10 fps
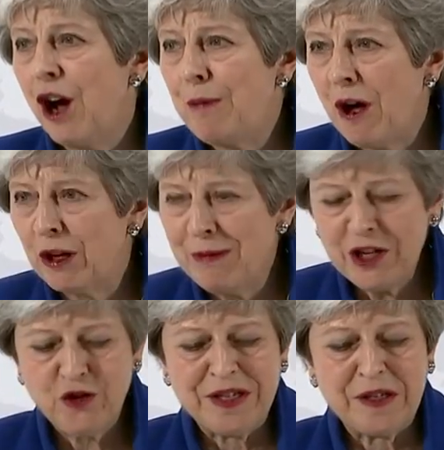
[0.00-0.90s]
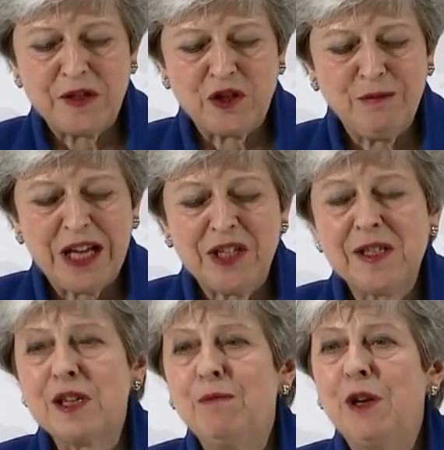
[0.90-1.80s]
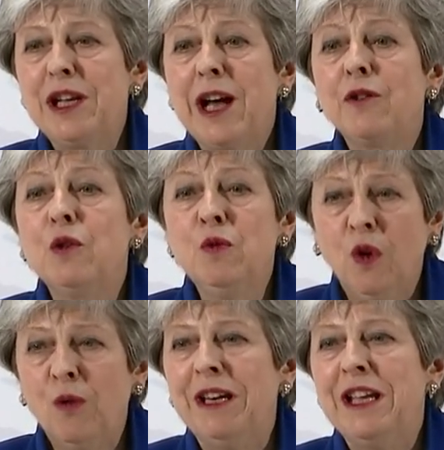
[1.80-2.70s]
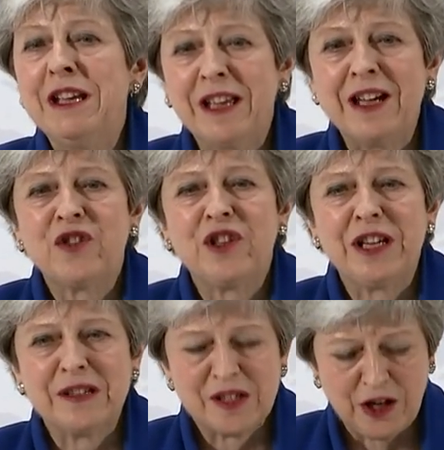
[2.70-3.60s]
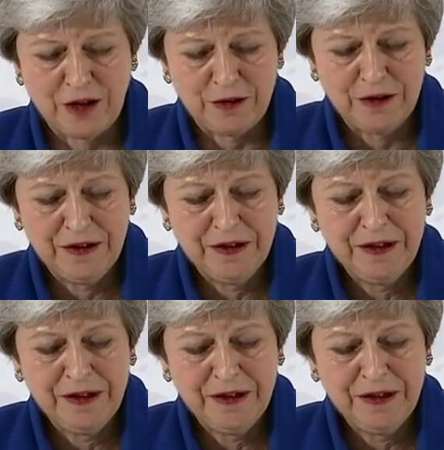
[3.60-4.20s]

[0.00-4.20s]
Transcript: In our parliamentary system, that is simply how you normally get things done.